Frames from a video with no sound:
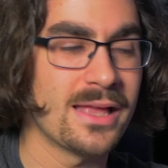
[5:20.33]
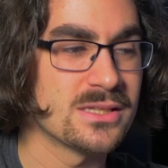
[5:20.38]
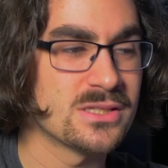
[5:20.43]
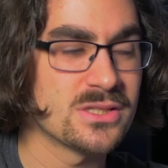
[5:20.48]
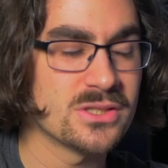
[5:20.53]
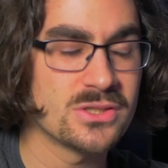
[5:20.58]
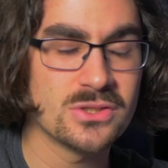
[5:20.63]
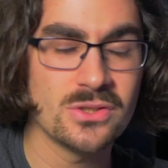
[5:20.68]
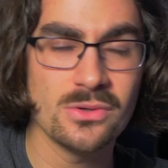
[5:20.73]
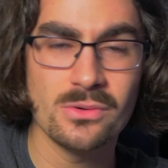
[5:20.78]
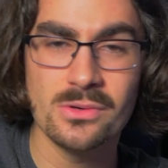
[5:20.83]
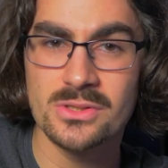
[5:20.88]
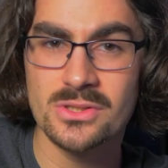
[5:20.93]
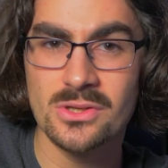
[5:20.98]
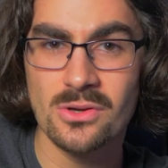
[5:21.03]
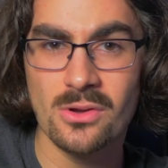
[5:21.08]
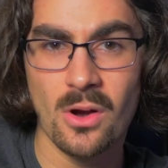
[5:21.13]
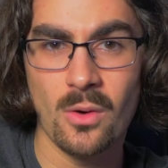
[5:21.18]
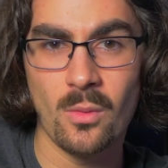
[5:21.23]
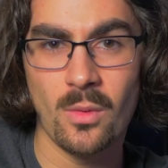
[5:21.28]
As soon as
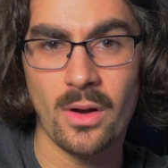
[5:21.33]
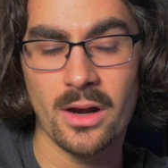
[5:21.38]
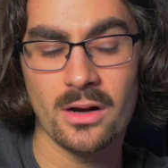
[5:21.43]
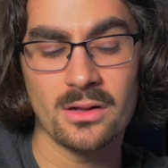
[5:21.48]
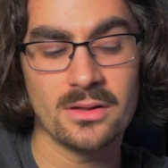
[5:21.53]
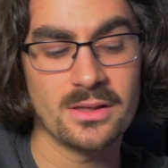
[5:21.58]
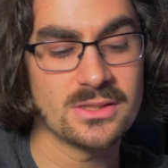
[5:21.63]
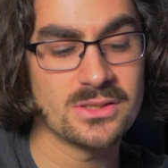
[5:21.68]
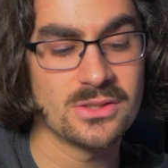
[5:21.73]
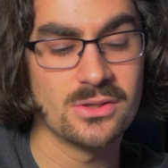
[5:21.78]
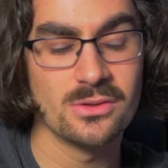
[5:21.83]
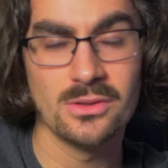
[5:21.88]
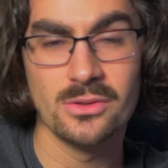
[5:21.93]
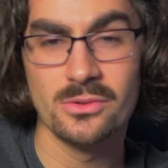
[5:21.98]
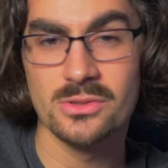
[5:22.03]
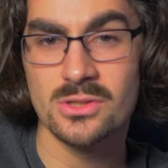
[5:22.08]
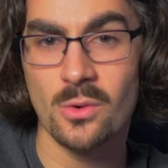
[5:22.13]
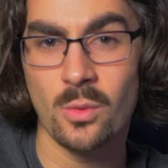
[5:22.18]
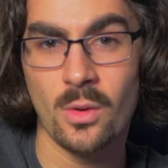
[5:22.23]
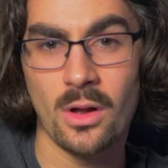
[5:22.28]
you go wireless, you
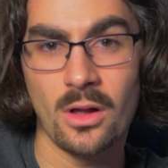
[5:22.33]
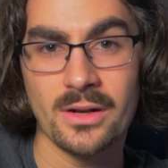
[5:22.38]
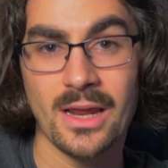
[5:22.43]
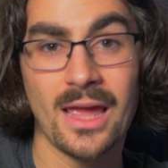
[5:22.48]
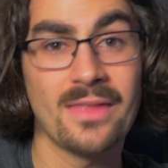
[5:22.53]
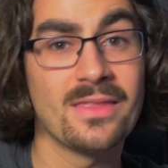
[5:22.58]
lose quality.